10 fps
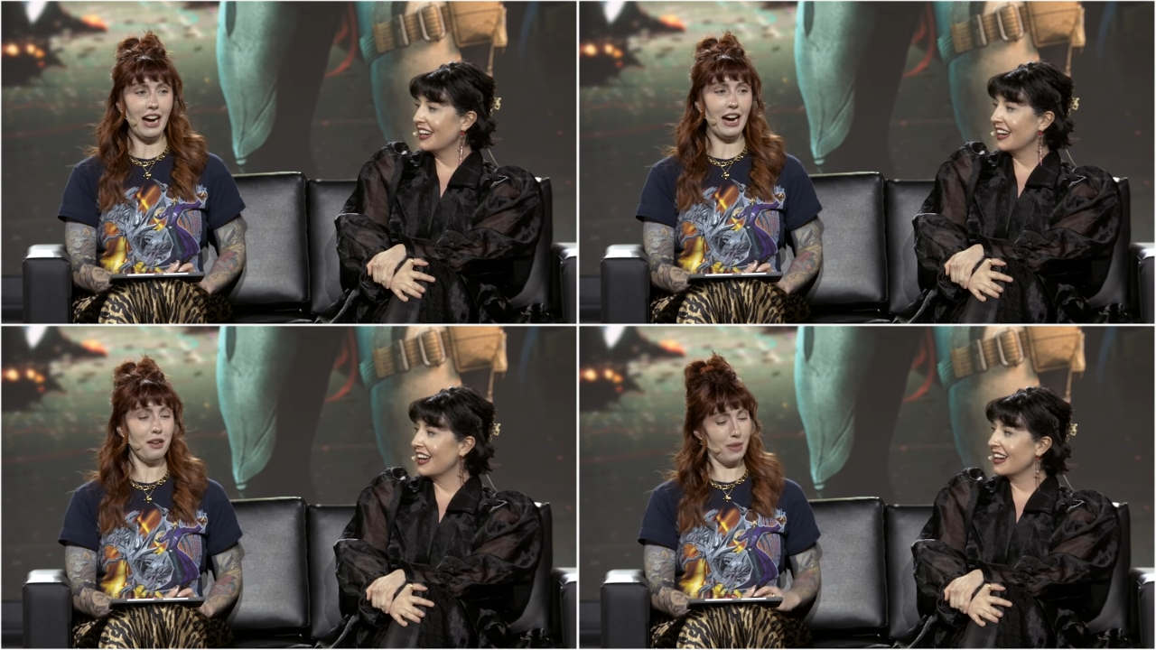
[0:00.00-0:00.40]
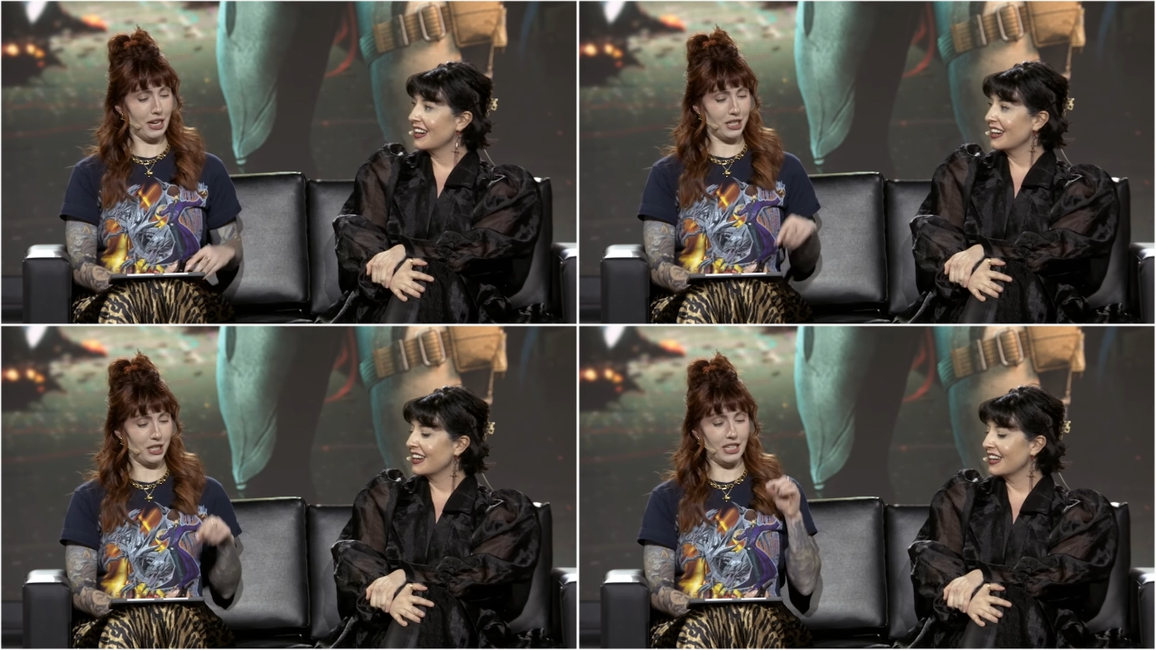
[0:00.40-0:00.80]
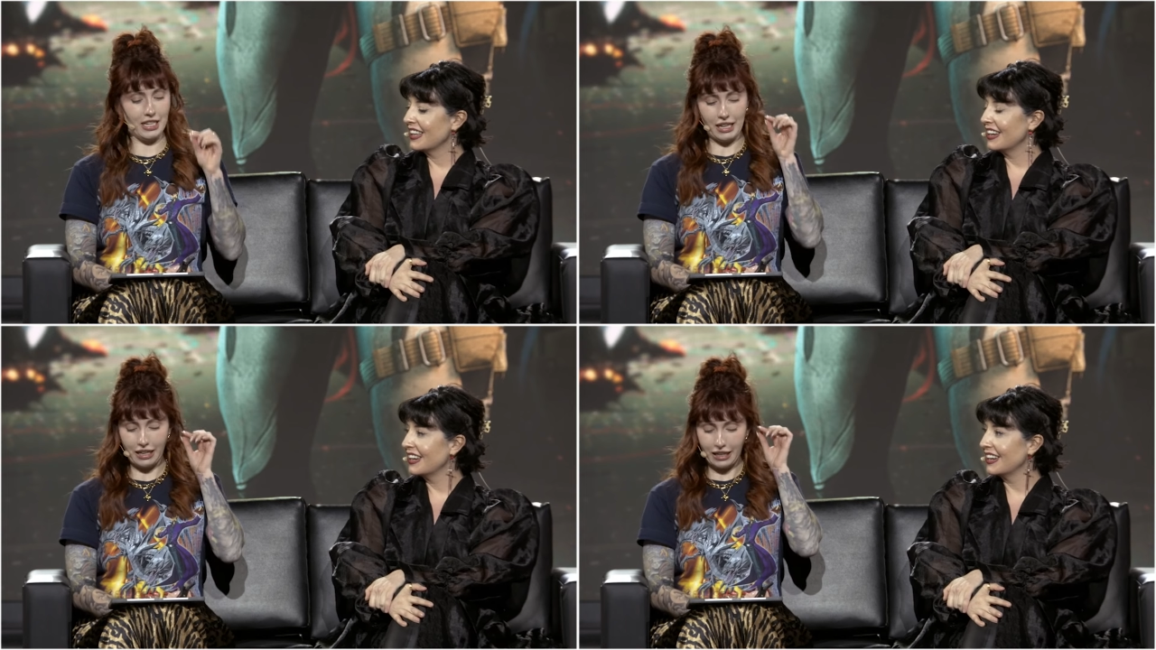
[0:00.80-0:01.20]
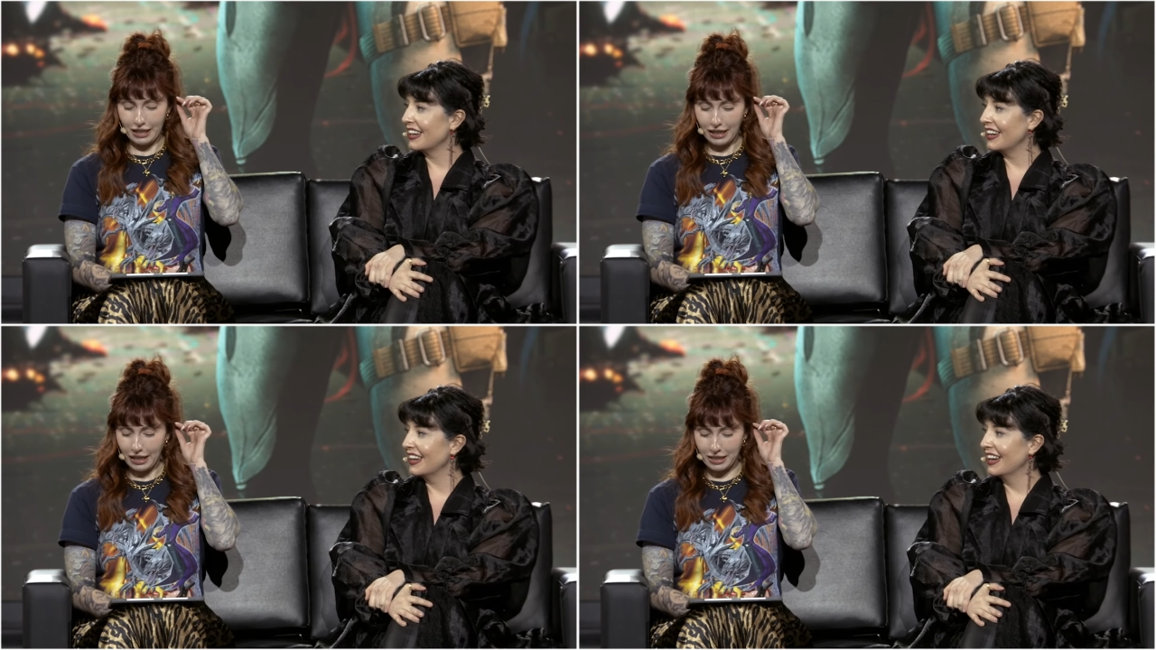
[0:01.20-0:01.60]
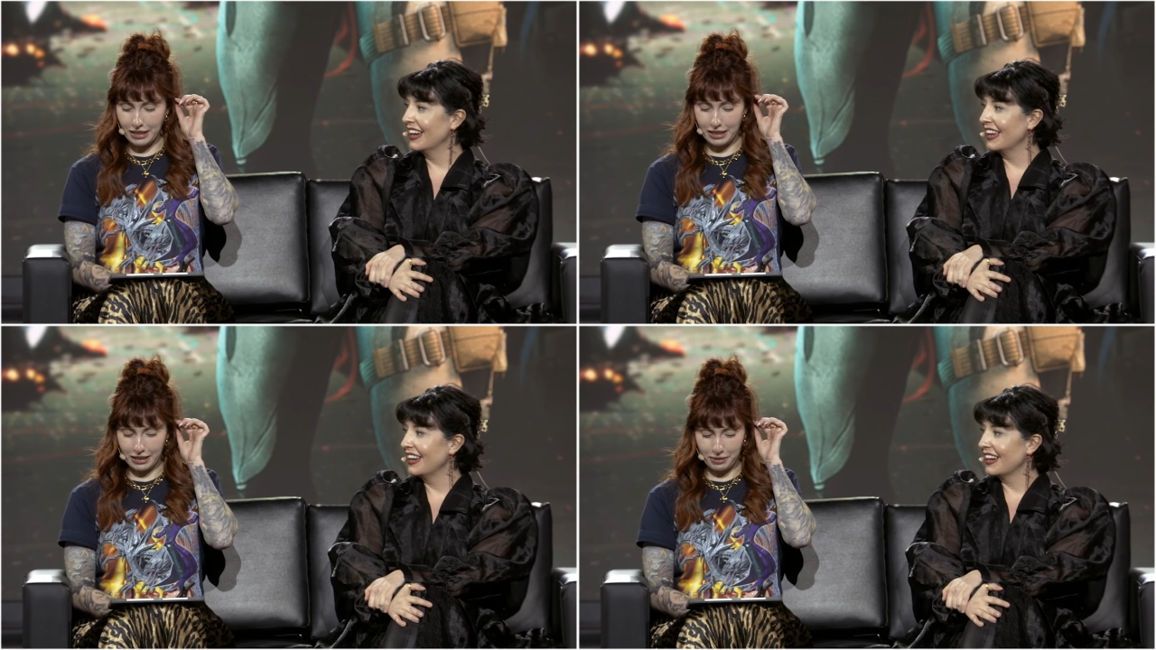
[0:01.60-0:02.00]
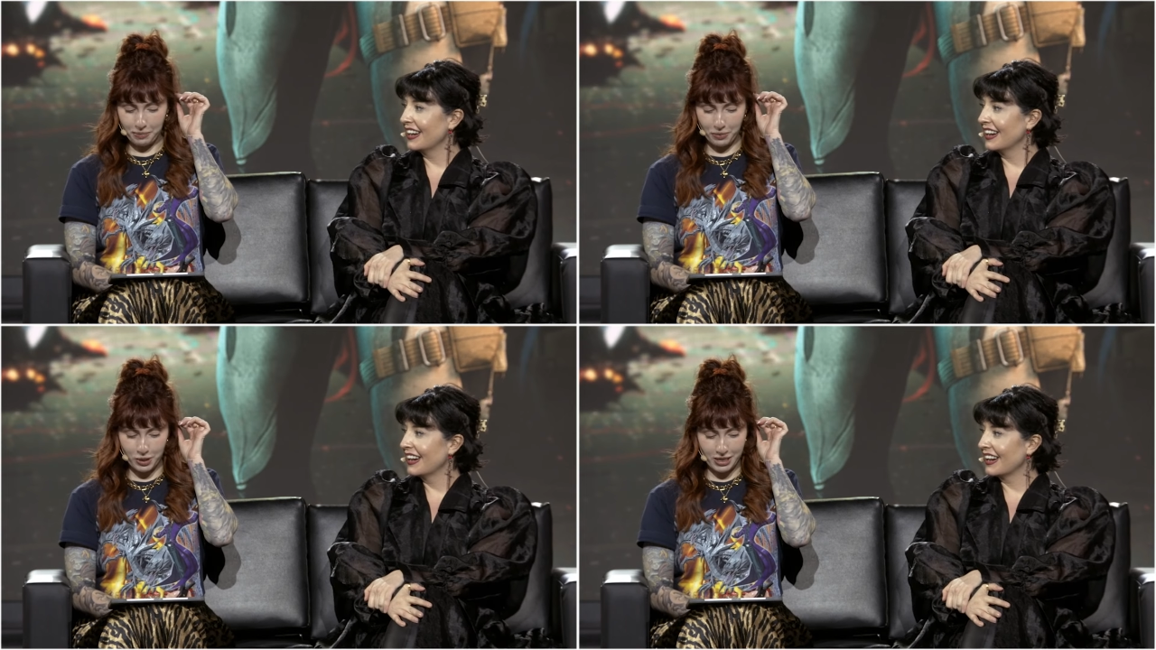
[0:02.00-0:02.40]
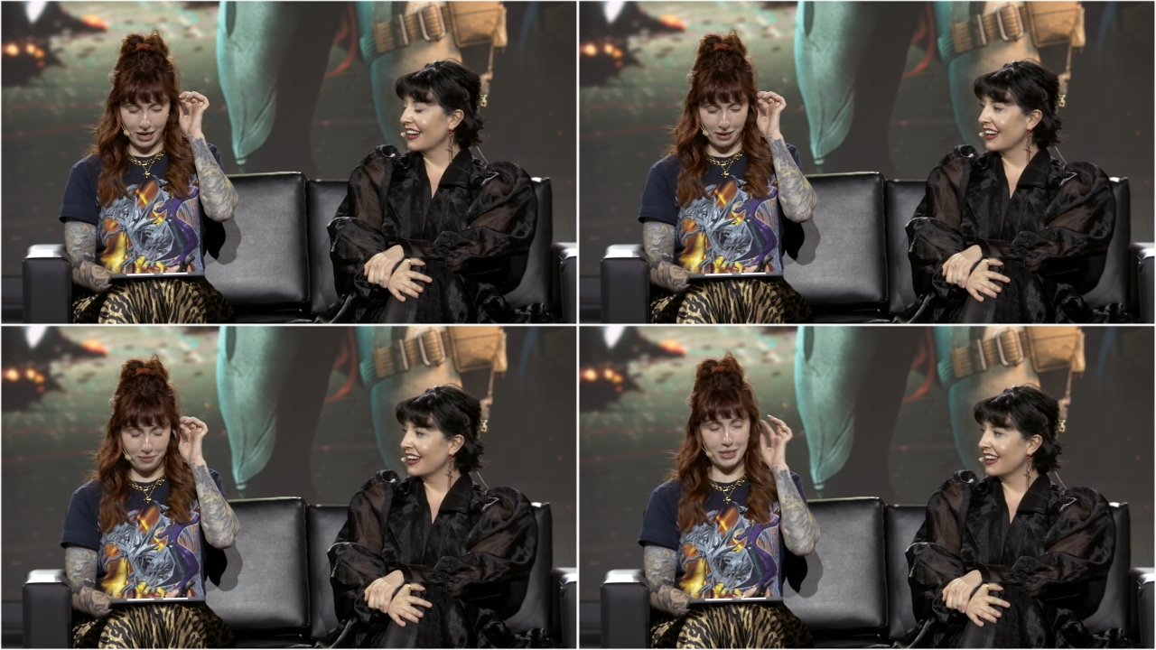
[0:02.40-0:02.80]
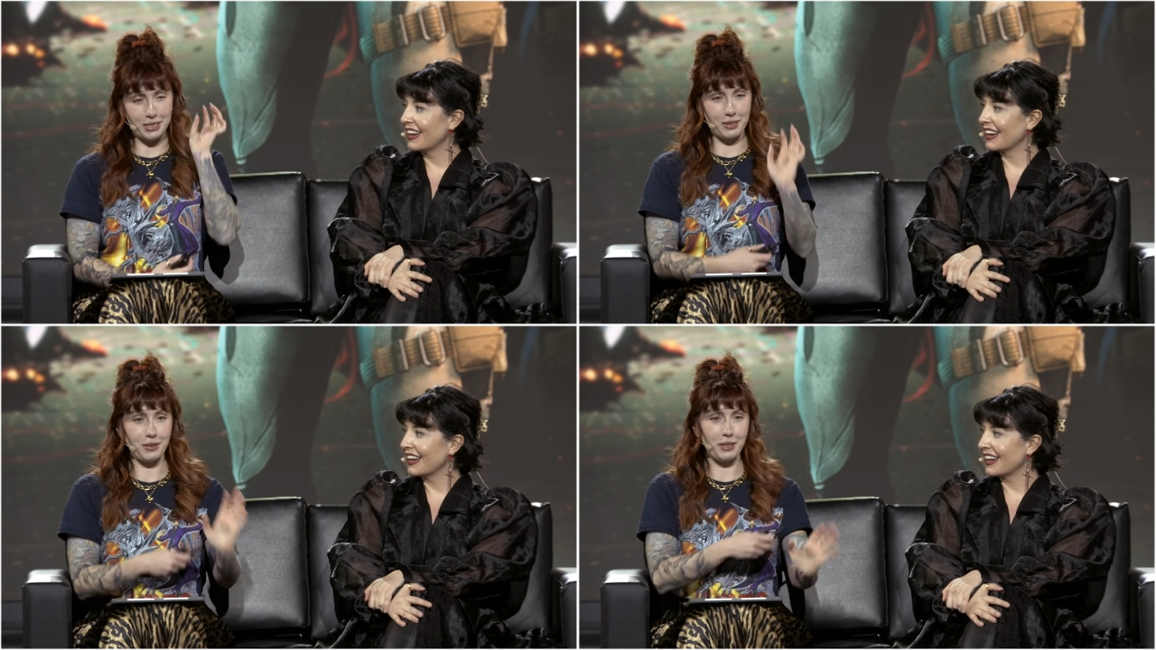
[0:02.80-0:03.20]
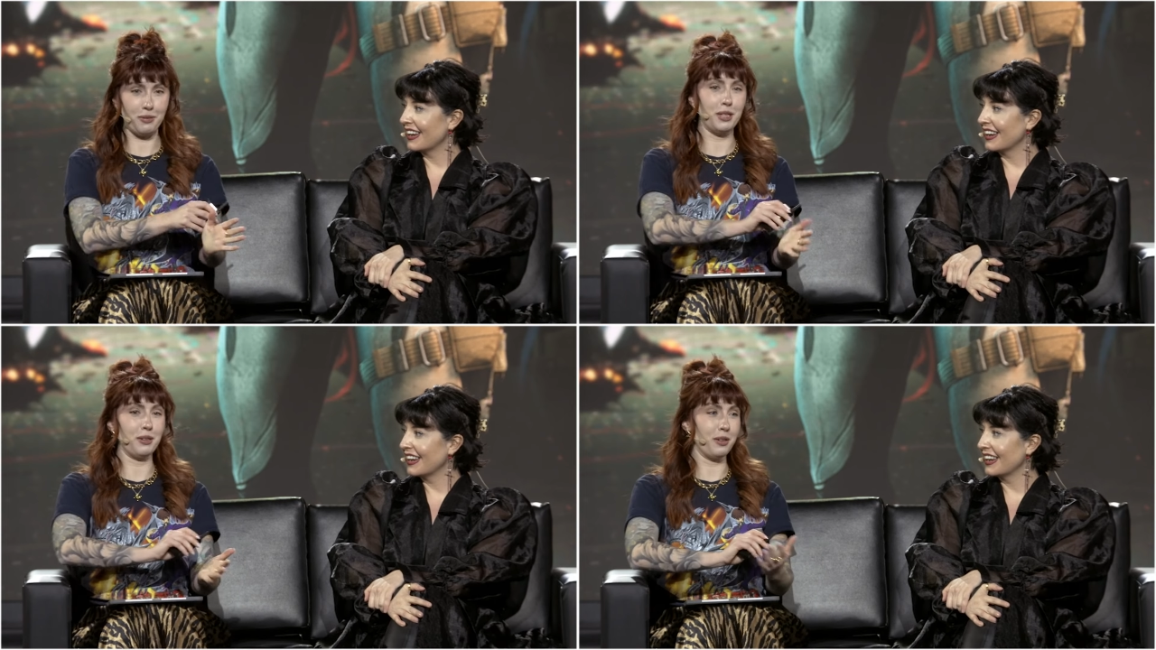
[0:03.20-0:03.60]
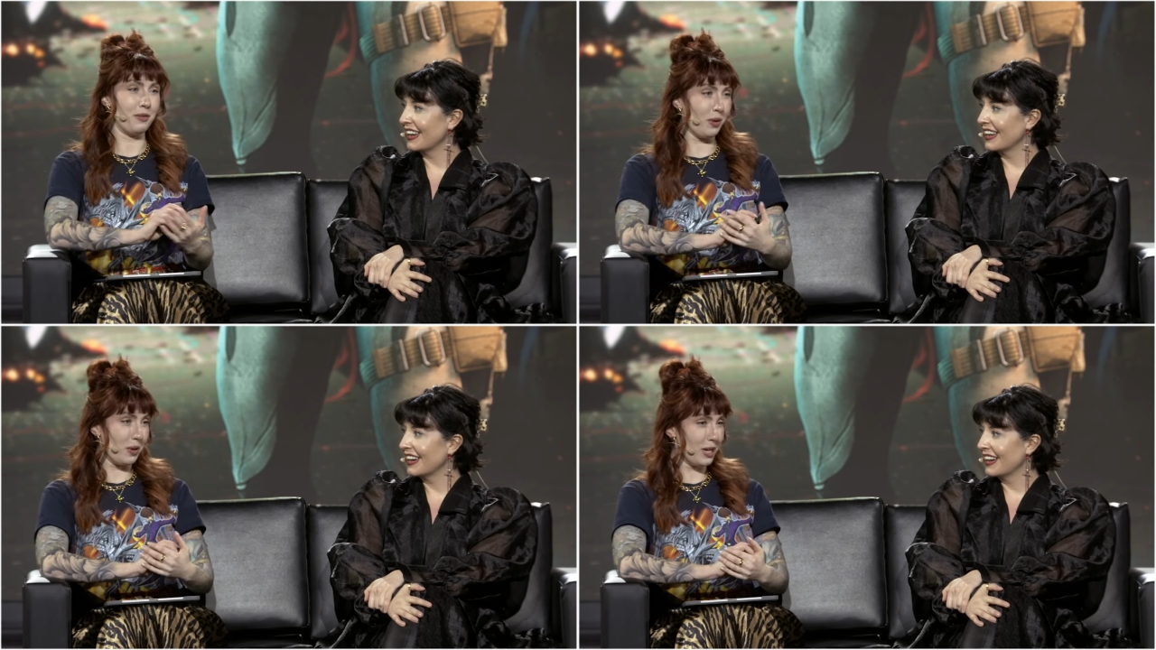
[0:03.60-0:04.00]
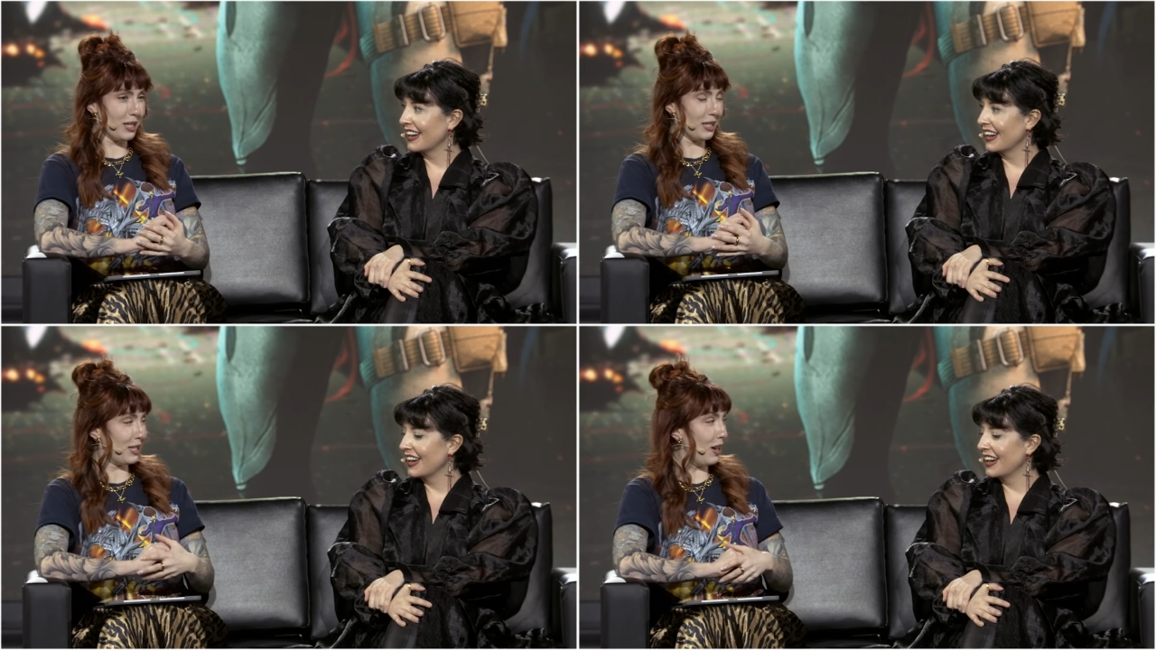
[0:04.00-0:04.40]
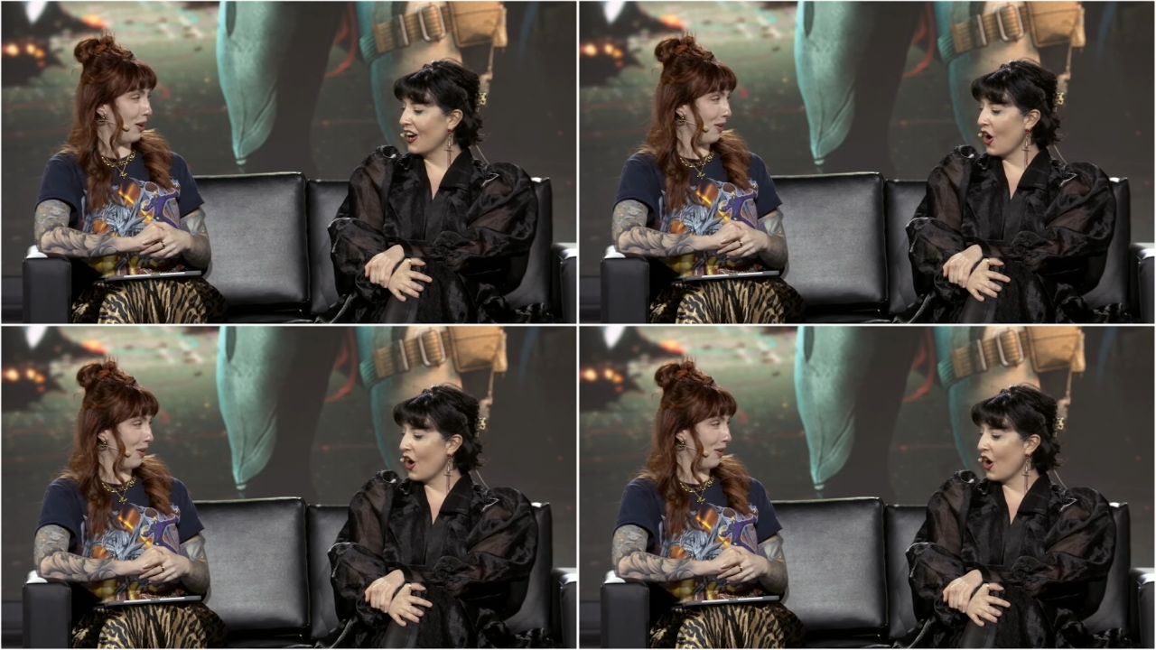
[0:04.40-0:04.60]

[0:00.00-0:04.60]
Speaker 1: I am actually uh, needing more time because it's only 3:34. So.